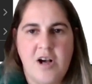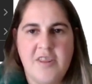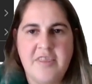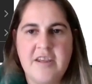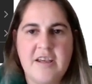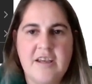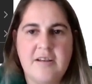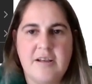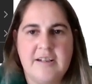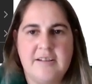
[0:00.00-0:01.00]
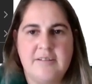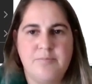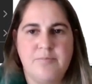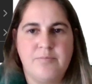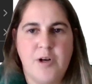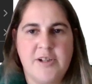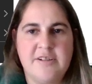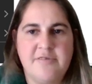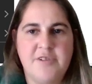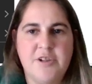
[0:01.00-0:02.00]
On the
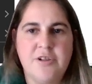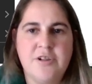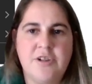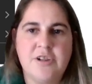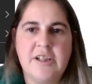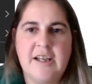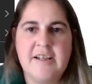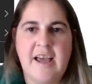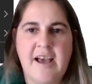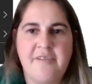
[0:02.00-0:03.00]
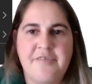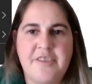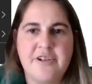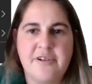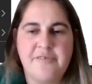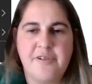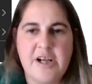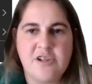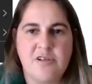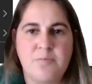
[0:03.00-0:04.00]
modern view, you can have the
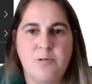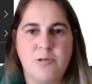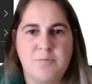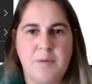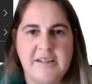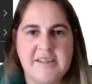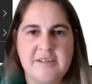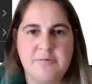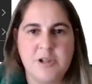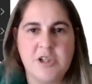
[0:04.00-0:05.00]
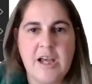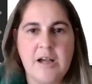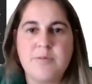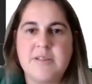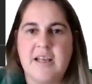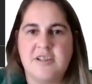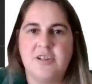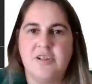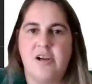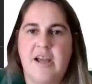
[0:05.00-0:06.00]
refresh report button, which helps that
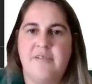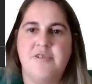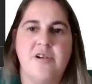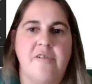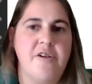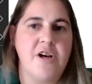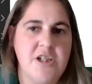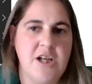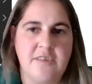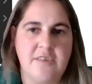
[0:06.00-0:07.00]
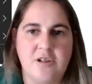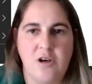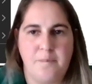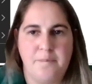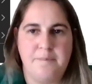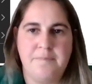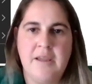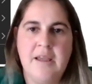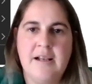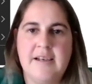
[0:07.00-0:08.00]
you don't have to refresh at the top.
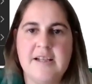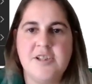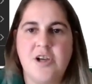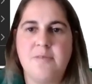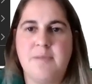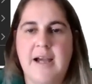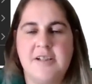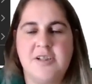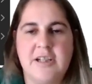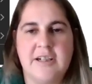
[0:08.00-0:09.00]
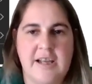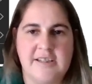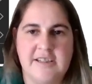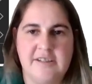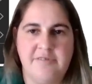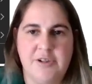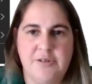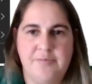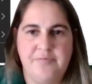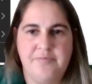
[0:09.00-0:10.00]
Let's go back to the classic view.